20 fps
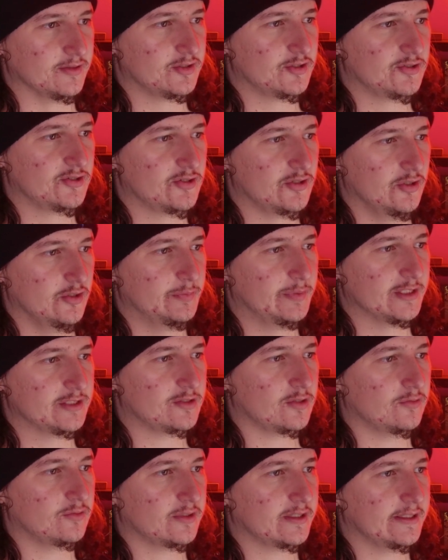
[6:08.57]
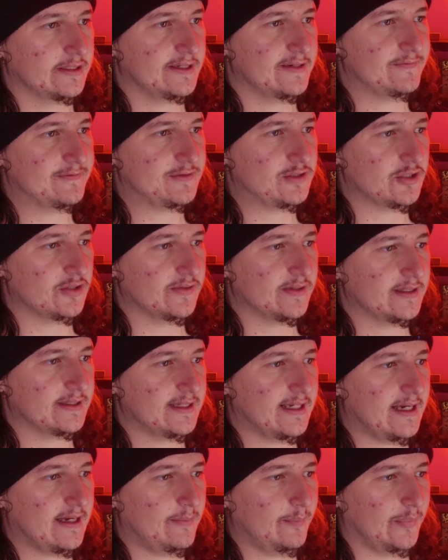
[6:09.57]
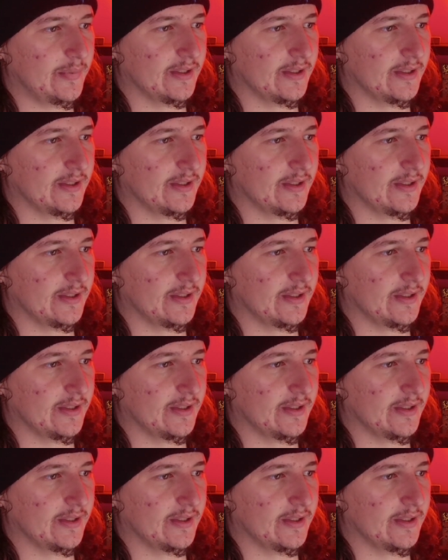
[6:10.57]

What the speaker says: super talkative during that,